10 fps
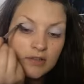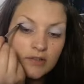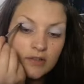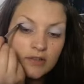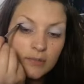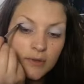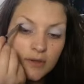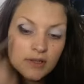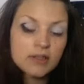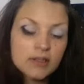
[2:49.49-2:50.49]
just to
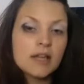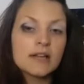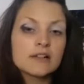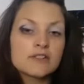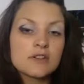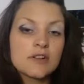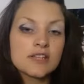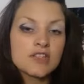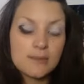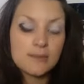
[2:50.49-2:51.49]
put a little
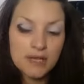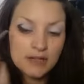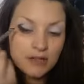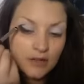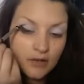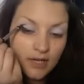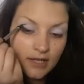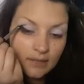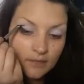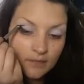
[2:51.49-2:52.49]
socket shape in okay